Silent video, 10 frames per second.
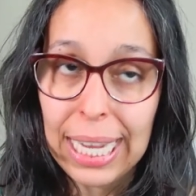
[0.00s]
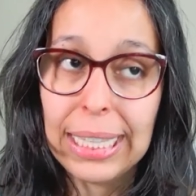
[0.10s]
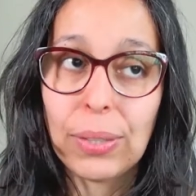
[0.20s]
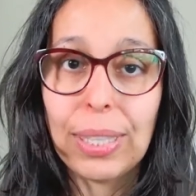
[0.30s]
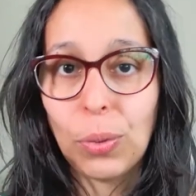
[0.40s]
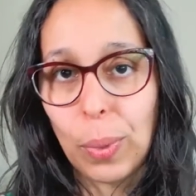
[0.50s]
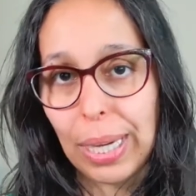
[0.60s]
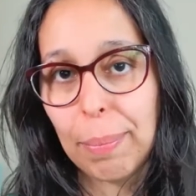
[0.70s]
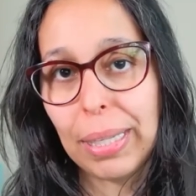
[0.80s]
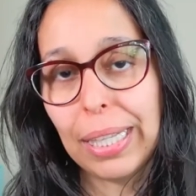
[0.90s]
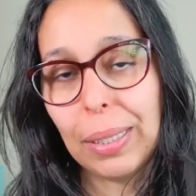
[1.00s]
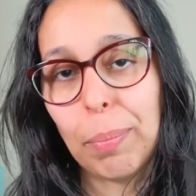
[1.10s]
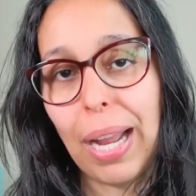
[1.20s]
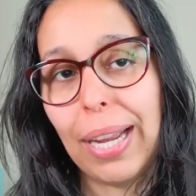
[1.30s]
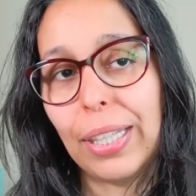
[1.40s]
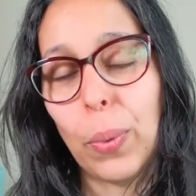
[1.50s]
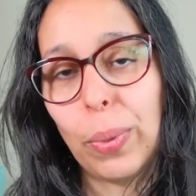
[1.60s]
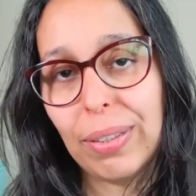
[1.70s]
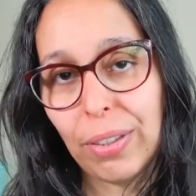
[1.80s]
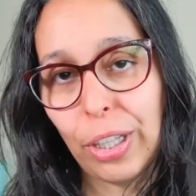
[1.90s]
So that's what I mean by, you know,
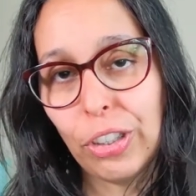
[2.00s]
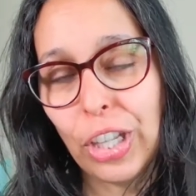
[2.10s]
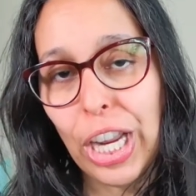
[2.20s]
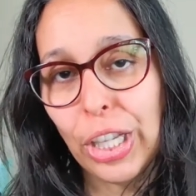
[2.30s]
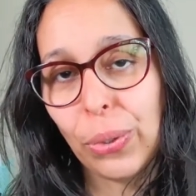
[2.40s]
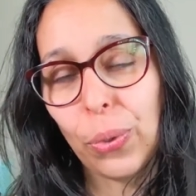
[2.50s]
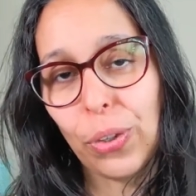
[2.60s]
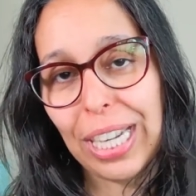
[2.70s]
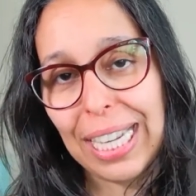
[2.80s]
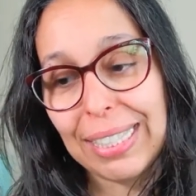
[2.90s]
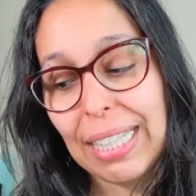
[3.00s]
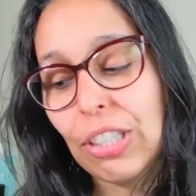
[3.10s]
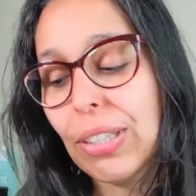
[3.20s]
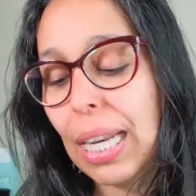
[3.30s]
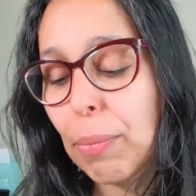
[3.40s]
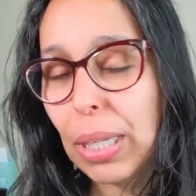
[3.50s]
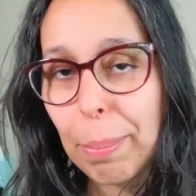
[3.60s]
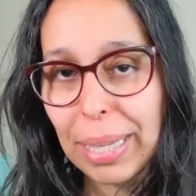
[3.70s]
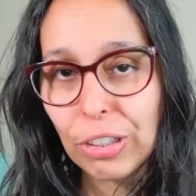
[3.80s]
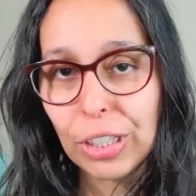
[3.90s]
research your organizations. And I'm going to
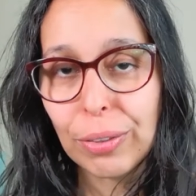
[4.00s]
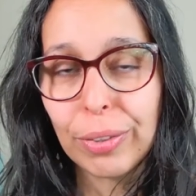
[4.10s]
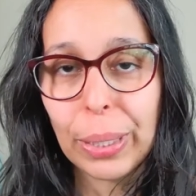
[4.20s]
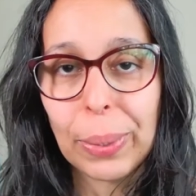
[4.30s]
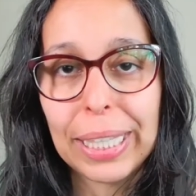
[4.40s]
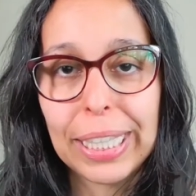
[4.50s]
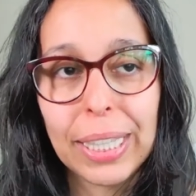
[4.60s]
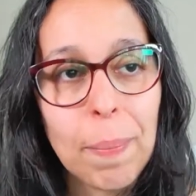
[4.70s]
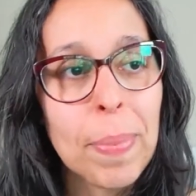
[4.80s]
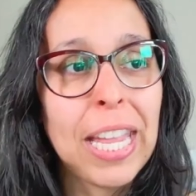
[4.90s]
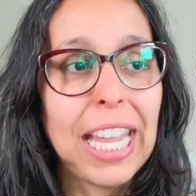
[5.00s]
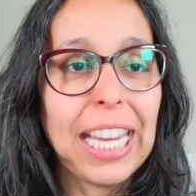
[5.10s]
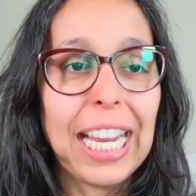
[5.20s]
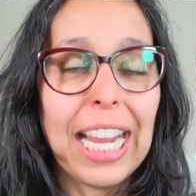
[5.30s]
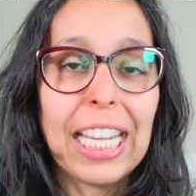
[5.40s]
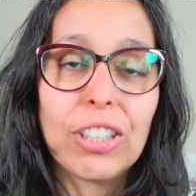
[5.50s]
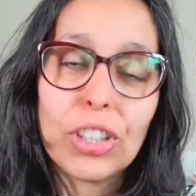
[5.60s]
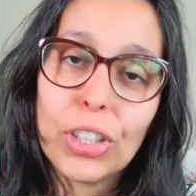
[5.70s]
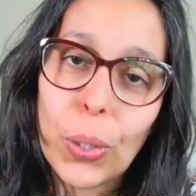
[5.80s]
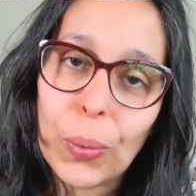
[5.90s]
mention a few here and
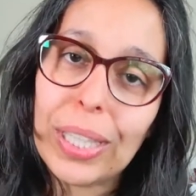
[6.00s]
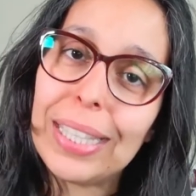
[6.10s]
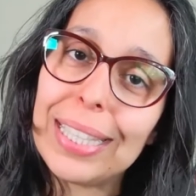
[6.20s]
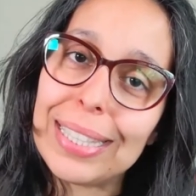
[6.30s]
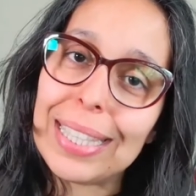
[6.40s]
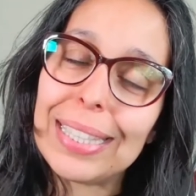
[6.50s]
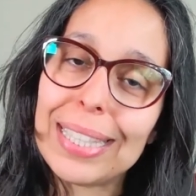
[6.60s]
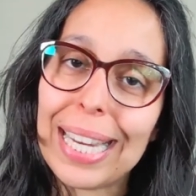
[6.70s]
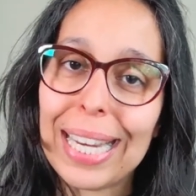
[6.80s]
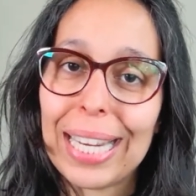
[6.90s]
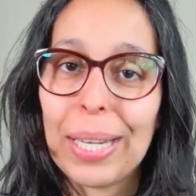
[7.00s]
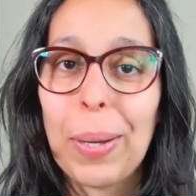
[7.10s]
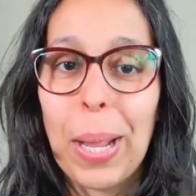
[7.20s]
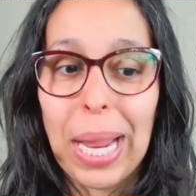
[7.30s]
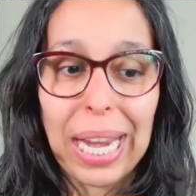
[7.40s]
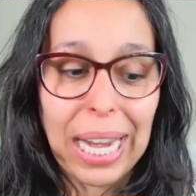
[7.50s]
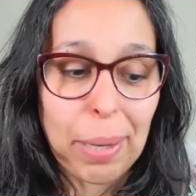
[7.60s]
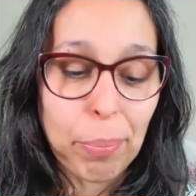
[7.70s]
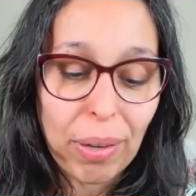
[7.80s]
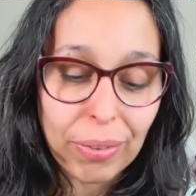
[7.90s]
just know that this is a a
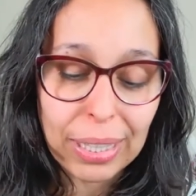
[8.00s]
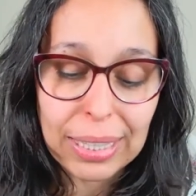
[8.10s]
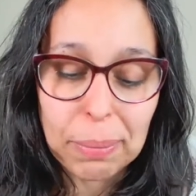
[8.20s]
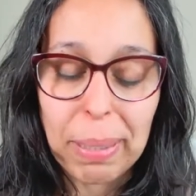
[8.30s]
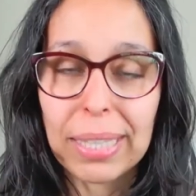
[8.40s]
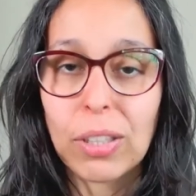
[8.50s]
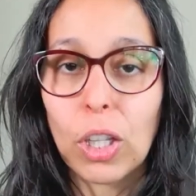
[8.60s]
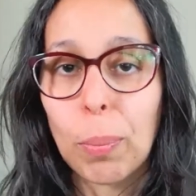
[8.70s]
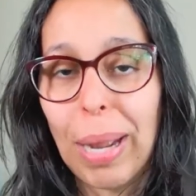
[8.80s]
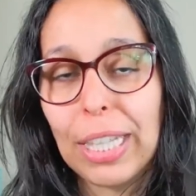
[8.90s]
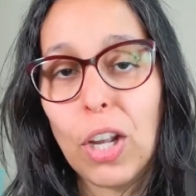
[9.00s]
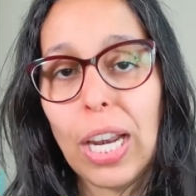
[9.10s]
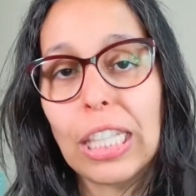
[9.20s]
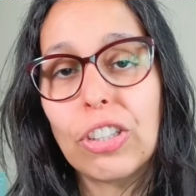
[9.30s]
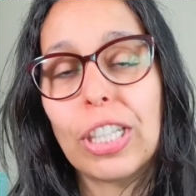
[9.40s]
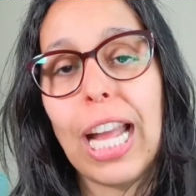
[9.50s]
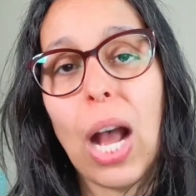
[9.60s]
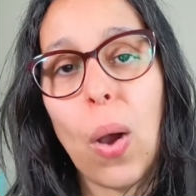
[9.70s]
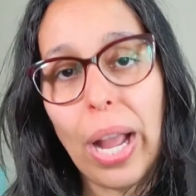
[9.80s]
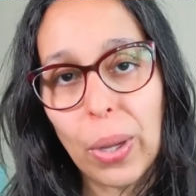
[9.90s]
preference based on my knowledge and
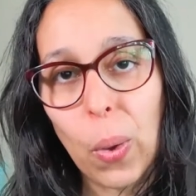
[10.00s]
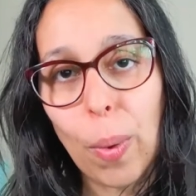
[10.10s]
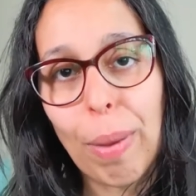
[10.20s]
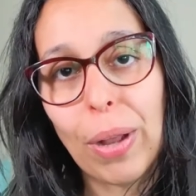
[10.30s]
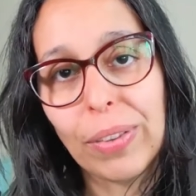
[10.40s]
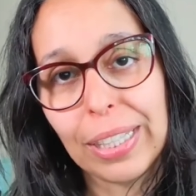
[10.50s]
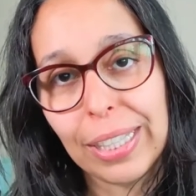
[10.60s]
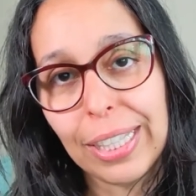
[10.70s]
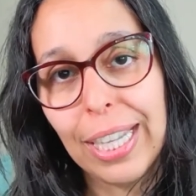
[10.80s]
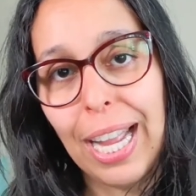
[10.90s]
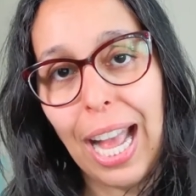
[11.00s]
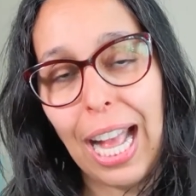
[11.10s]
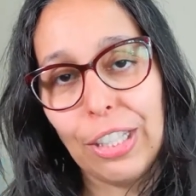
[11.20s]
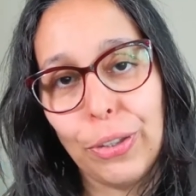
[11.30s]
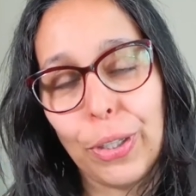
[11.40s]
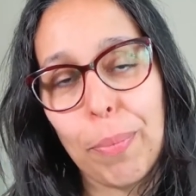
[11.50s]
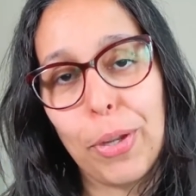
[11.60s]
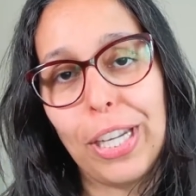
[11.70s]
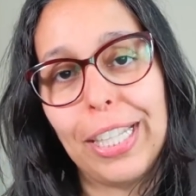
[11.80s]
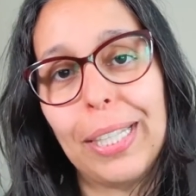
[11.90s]
how I go about the Agile
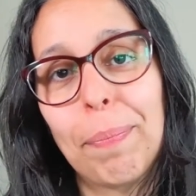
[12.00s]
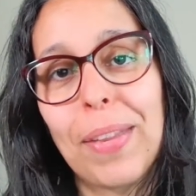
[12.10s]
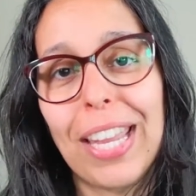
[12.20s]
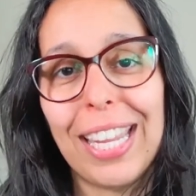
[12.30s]
community.